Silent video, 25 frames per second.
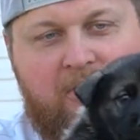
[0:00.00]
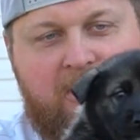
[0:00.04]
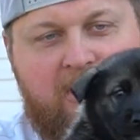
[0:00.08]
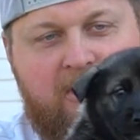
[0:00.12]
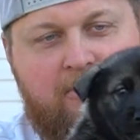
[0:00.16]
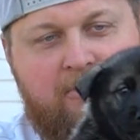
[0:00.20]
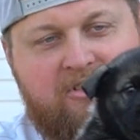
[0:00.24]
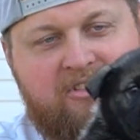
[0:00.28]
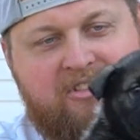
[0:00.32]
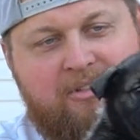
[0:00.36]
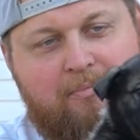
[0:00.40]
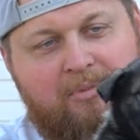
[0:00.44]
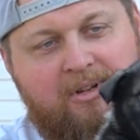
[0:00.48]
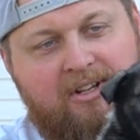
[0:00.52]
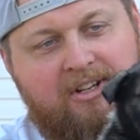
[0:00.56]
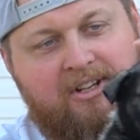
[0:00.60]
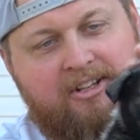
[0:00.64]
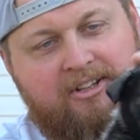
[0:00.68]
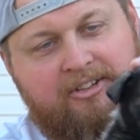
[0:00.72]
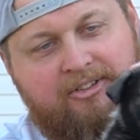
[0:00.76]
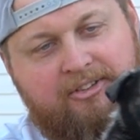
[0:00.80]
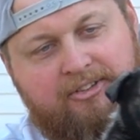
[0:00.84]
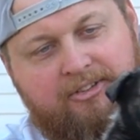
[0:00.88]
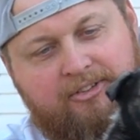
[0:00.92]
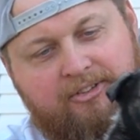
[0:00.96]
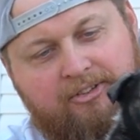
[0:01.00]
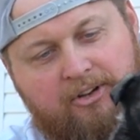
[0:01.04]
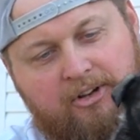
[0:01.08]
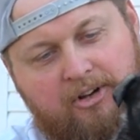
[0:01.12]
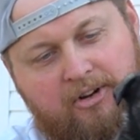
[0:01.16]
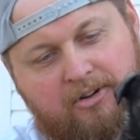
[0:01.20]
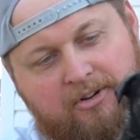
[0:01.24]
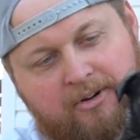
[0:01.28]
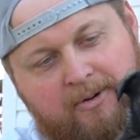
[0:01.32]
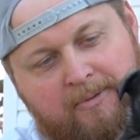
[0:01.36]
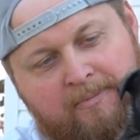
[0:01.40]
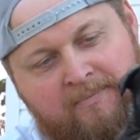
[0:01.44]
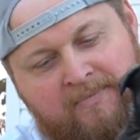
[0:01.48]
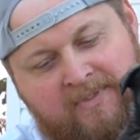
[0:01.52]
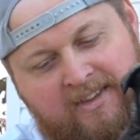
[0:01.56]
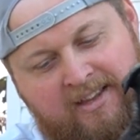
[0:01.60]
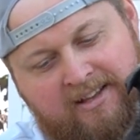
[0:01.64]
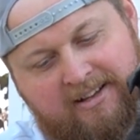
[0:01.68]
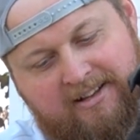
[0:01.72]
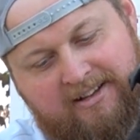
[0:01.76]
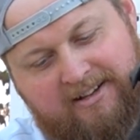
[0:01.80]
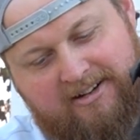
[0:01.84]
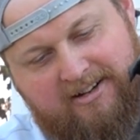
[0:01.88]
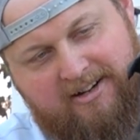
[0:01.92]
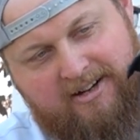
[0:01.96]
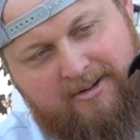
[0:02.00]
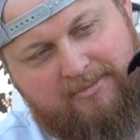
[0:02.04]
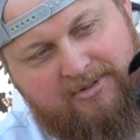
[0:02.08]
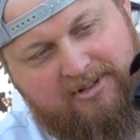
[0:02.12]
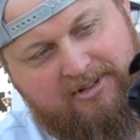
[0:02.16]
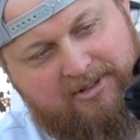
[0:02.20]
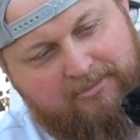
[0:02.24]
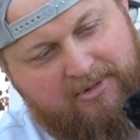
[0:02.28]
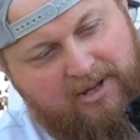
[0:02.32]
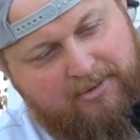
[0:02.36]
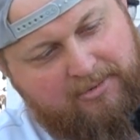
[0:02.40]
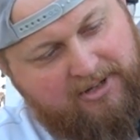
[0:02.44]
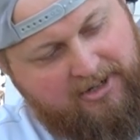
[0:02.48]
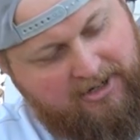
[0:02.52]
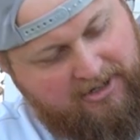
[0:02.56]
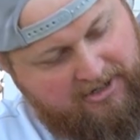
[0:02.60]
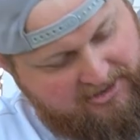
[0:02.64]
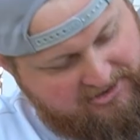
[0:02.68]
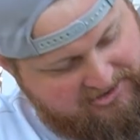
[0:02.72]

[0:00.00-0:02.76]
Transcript: he was the biggest. So you can maybe hear